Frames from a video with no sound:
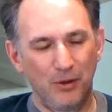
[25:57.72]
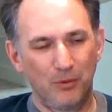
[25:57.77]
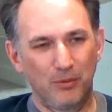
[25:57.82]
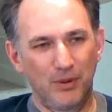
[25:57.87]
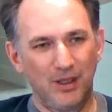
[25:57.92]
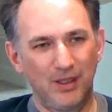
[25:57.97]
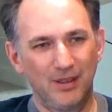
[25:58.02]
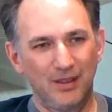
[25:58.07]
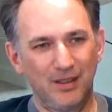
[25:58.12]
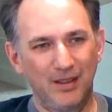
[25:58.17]

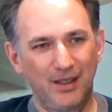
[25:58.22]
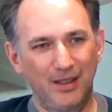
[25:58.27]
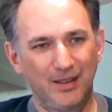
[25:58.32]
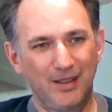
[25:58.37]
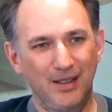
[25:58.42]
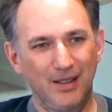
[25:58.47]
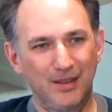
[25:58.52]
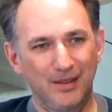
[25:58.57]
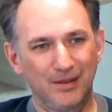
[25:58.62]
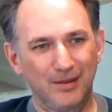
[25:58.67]
Well,
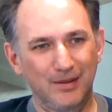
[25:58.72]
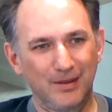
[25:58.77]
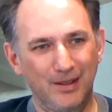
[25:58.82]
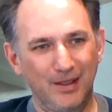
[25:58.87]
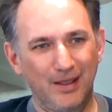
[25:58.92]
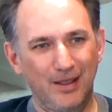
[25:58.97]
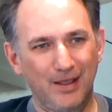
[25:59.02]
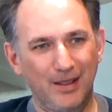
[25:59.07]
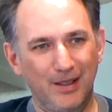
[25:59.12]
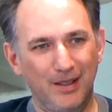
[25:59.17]
again,
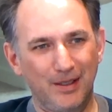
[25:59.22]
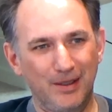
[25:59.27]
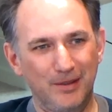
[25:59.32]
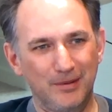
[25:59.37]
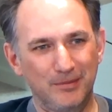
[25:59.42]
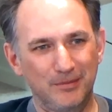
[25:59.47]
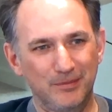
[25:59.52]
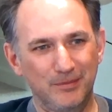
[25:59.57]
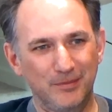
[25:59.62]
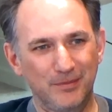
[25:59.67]

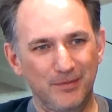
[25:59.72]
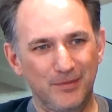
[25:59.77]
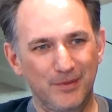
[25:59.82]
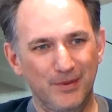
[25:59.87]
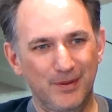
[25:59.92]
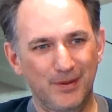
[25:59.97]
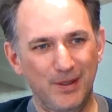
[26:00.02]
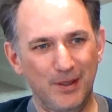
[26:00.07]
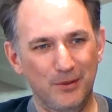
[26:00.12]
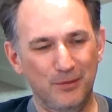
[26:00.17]

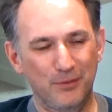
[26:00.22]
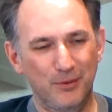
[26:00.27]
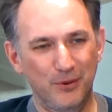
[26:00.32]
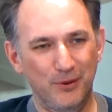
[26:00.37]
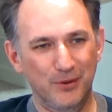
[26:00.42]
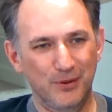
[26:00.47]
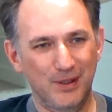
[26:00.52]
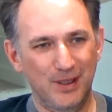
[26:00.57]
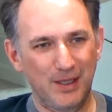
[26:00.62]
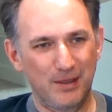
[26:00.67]
thanks for
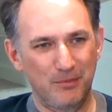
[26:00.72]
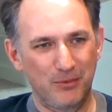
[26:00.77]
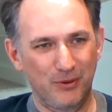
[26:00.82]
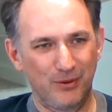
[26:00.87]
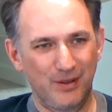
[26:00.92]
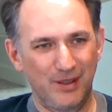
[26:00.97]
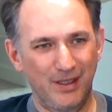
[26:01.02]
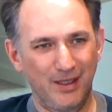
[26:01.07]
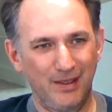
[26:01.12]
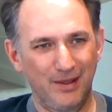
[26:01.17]
your time
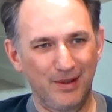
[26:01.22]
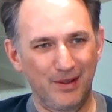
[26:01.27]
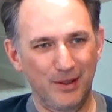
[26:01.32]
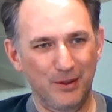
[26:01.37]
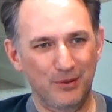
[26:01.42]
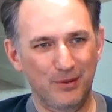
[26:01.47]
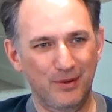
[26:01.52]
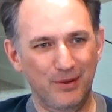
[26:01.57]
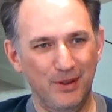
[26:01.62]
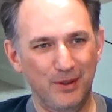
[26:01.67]
today.
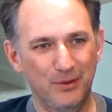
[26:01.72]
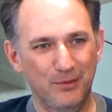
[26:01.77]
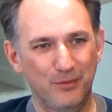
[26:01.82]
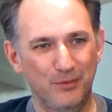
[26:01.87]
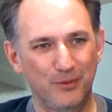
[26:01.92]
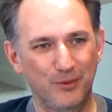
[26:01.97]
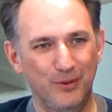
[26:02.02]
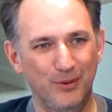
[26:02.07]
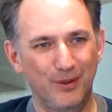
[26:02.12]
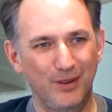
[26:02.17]
Thanks
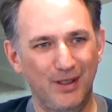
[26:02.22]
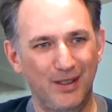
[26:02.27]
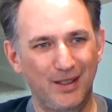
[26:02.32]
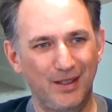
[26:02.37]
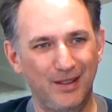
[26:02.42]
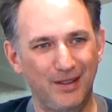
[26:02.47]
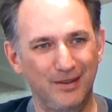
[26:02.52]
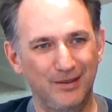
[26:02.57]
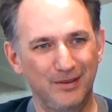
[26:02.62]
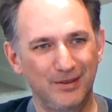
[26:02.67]

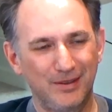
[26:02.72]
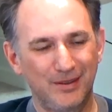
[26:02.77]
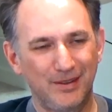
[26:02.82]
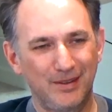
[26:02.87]
for